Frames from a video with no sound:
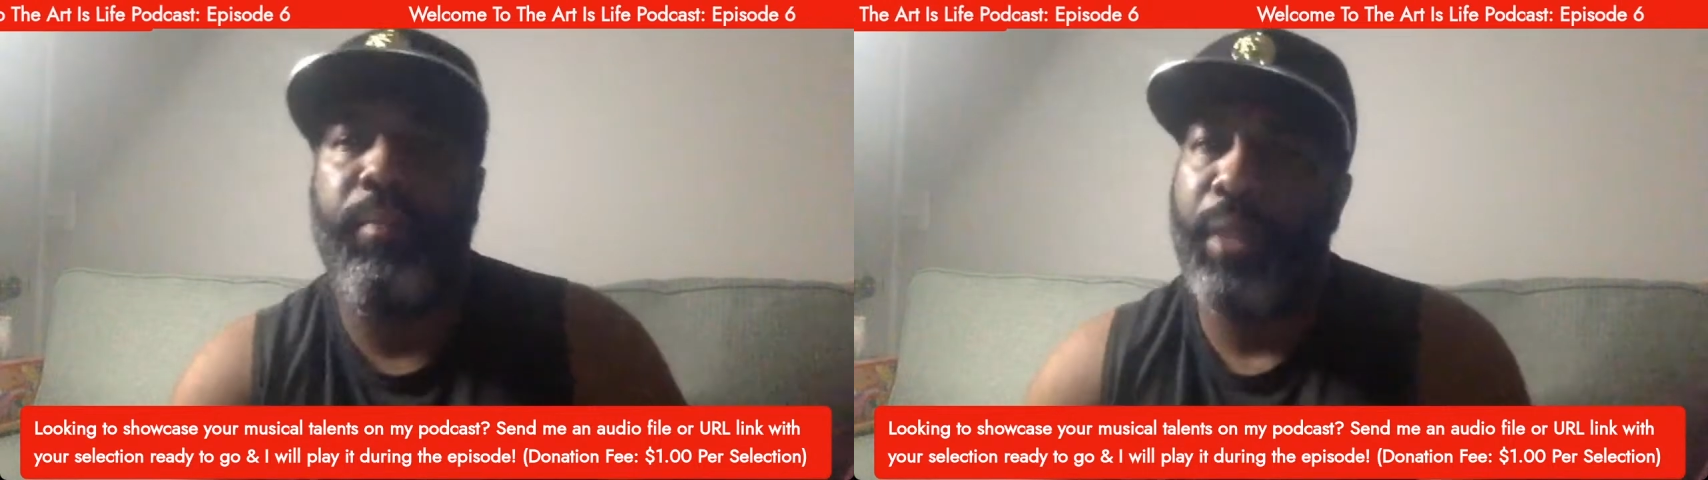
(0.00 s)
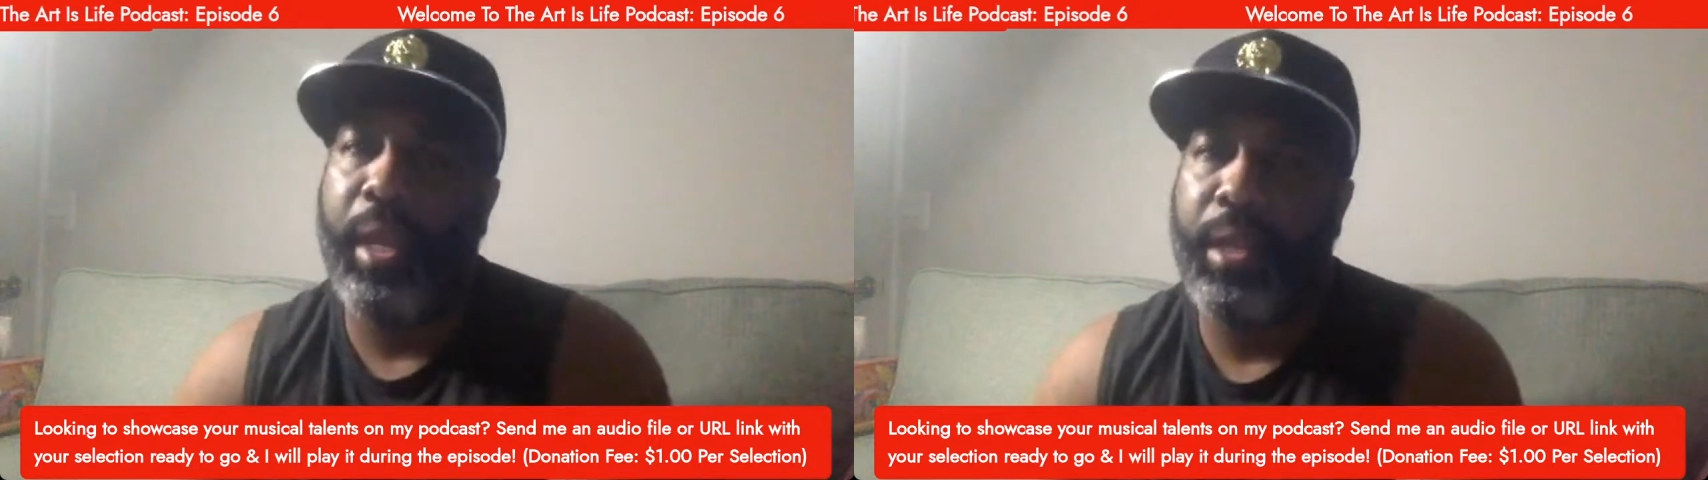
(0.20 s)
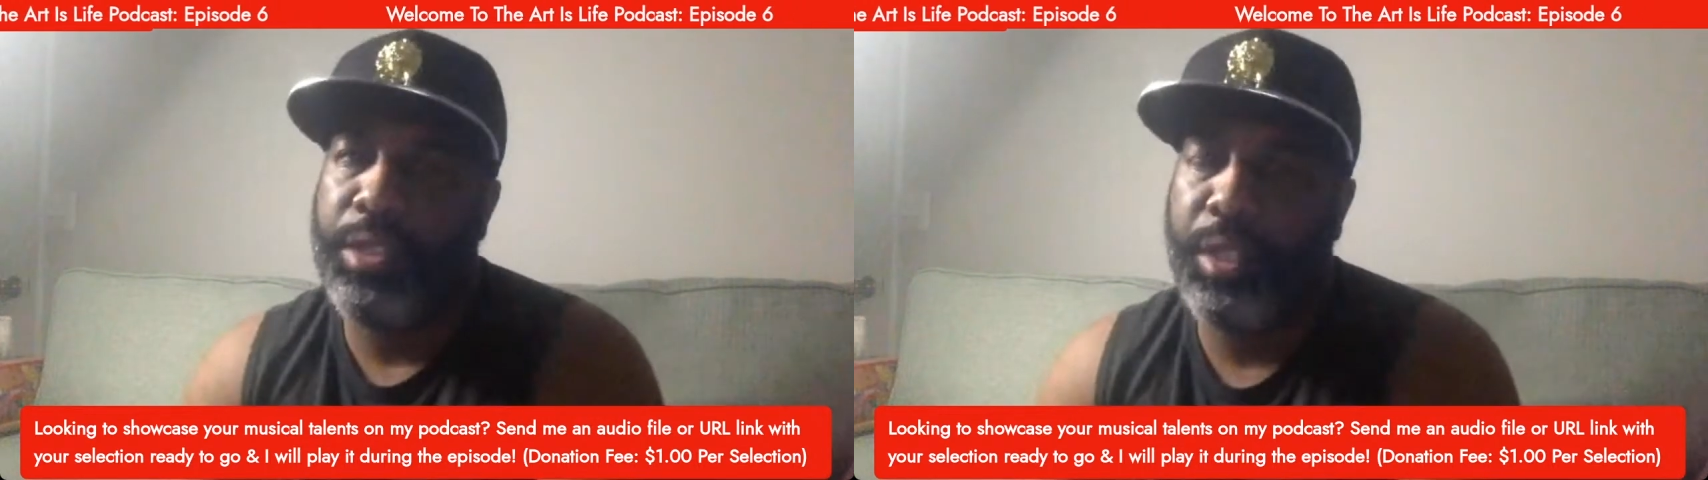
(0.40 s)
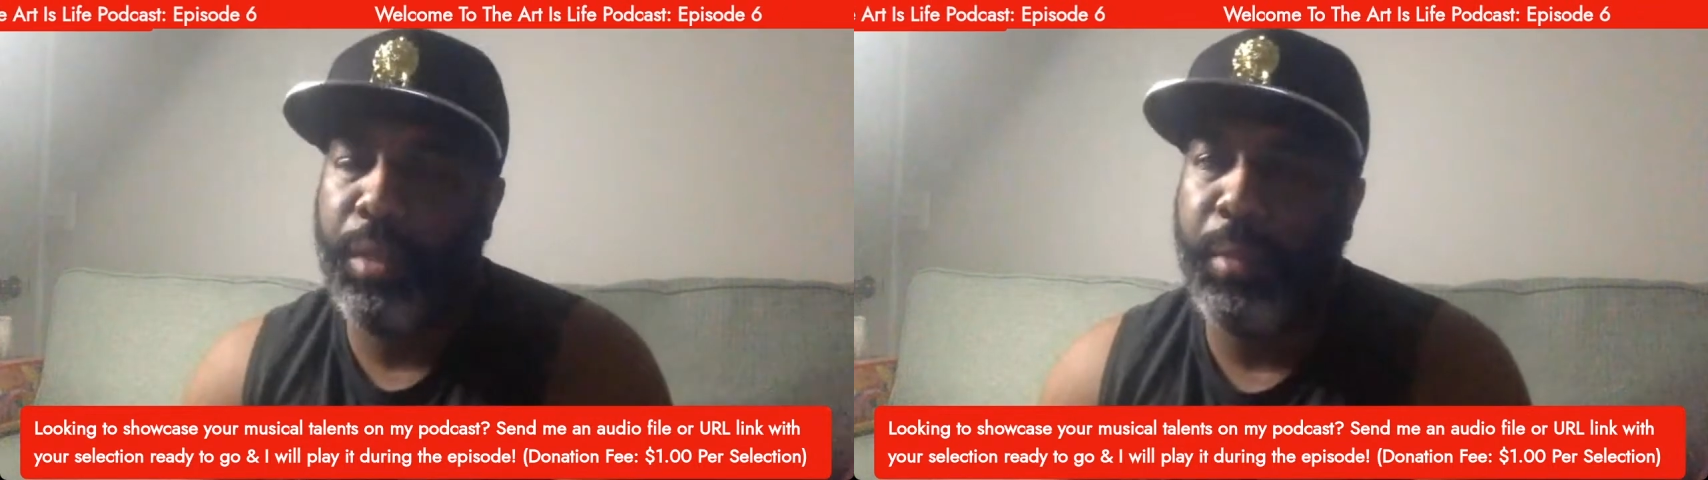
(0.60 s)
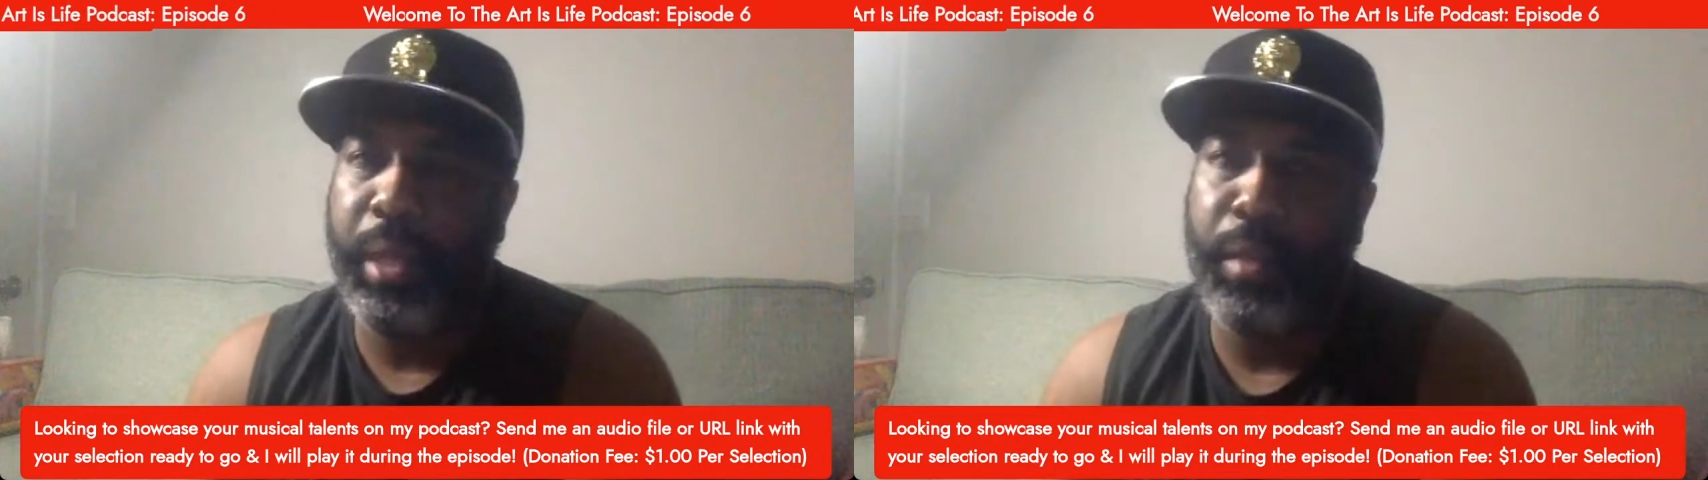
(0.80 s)
I consider him
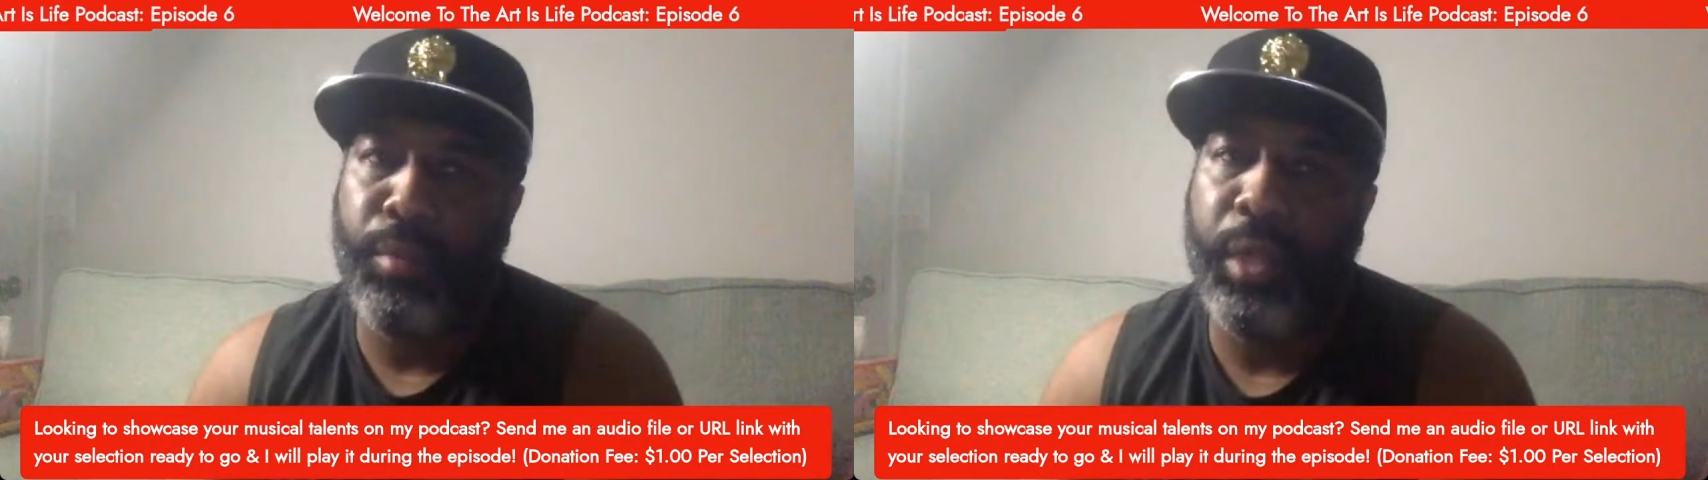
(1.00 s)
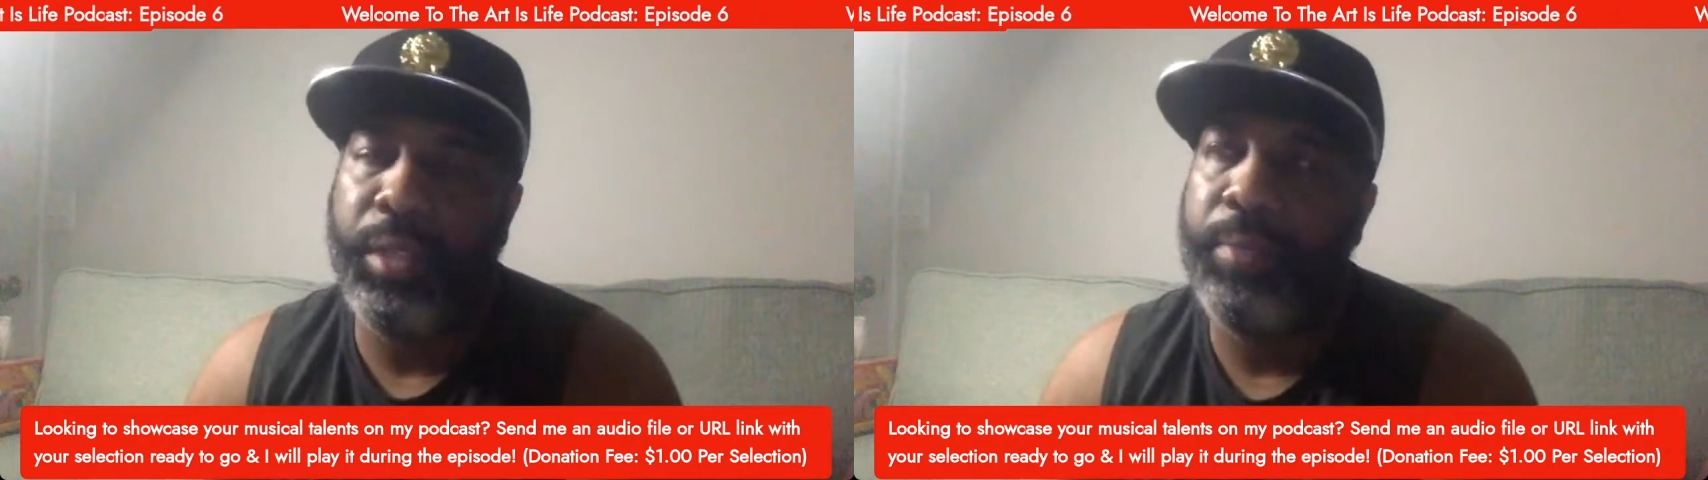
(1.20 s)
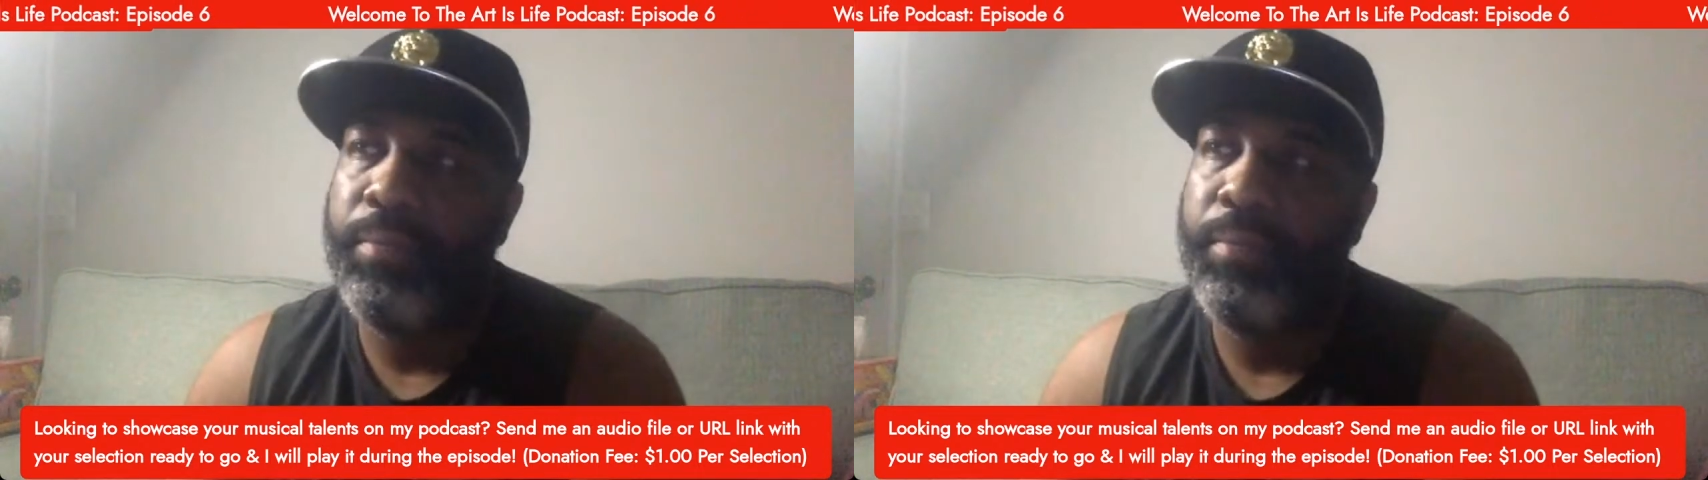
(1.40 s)
like a brother.